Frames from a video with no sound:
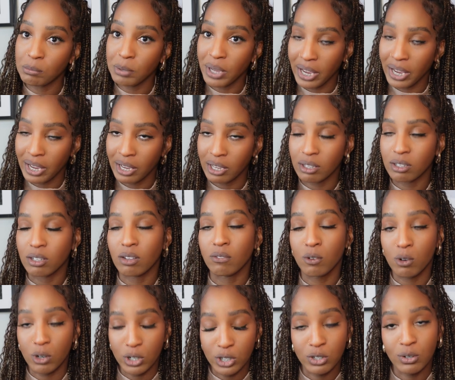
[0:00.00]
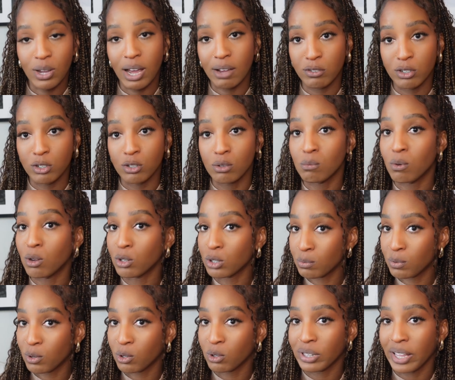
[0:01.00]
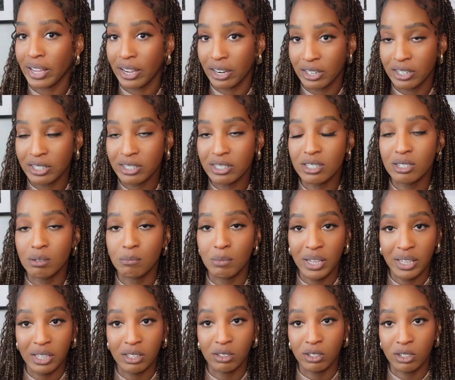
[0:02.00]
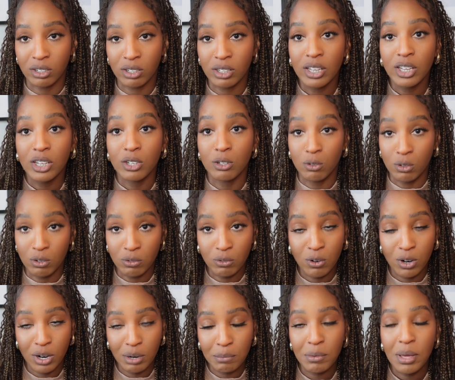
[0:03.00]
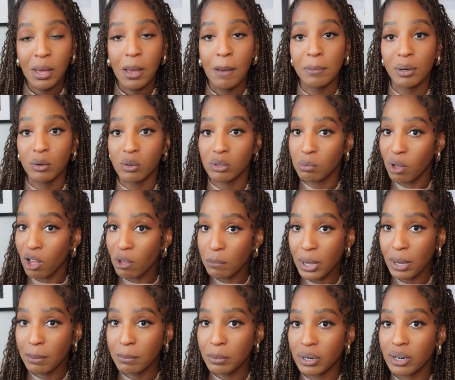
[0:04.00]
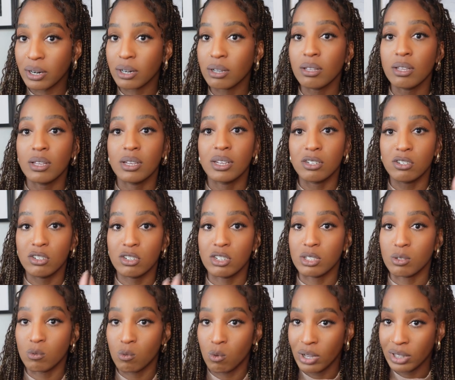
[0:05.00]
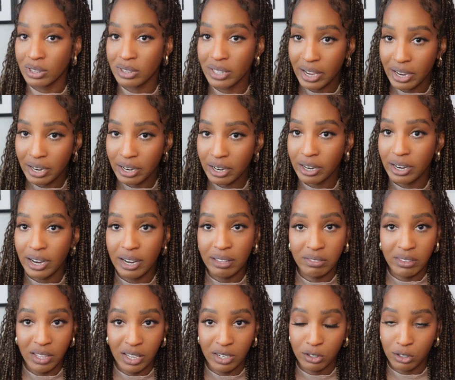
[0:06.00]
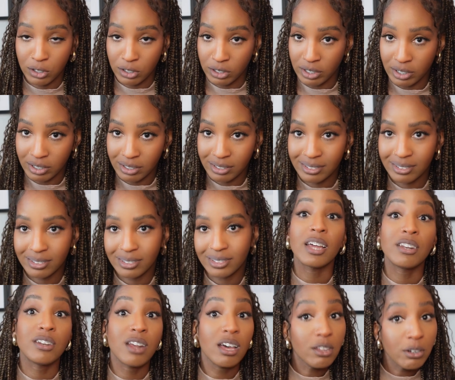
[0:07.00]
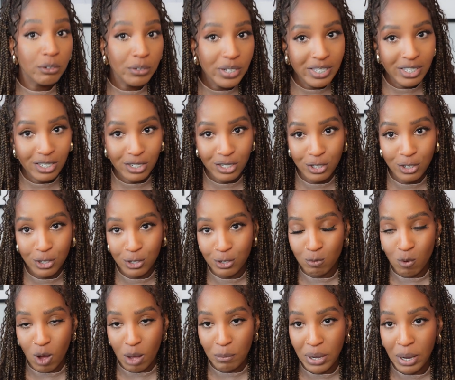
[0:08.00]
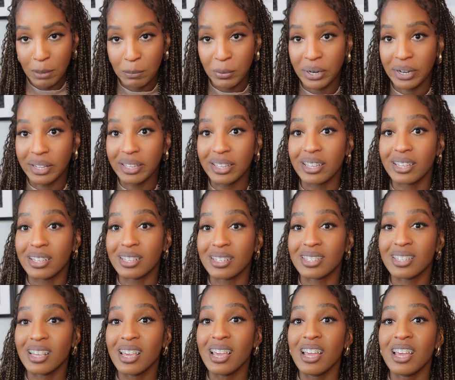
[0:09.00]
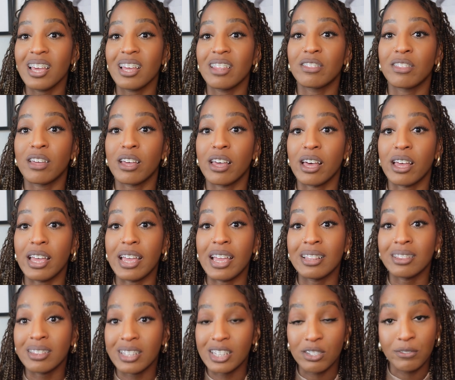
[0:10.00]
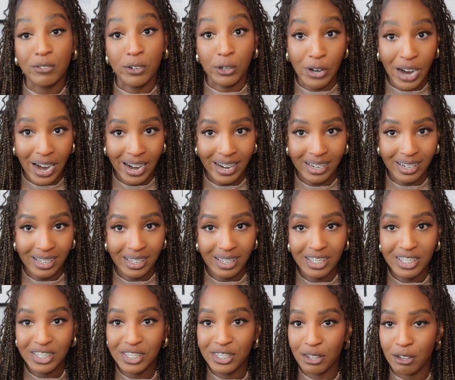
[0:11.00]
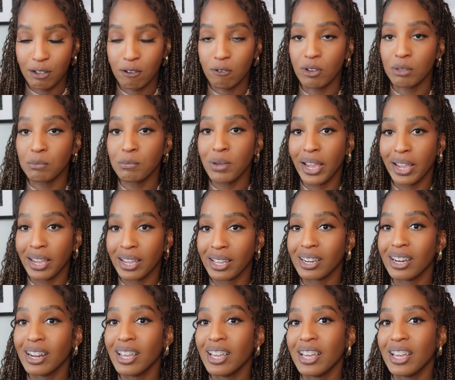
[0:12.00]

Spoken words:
paint, of course, you have to do multiple layers to make it look uniform. But with wallpaper, it's just one layer and then you're good. Another reason to choose wallpaper is the endless variety. So with paint,